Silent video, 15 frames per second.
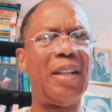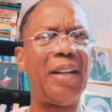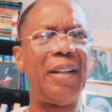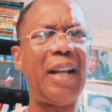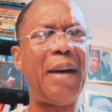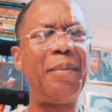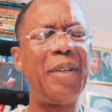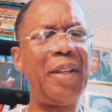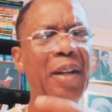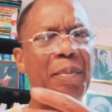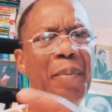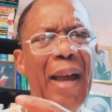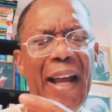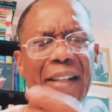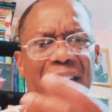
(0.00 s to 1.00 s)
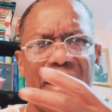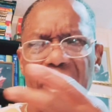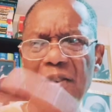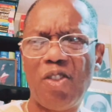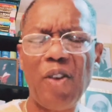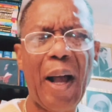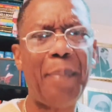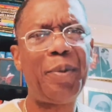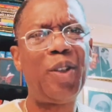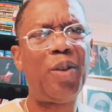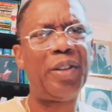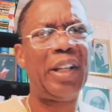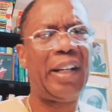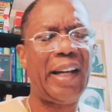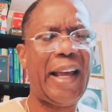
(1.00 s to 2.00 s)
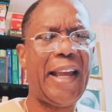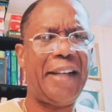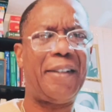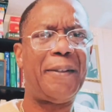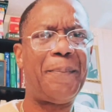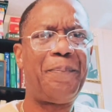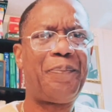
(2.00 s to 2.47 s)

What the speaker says: Now, I mean, imagine that dropping on Atlanta.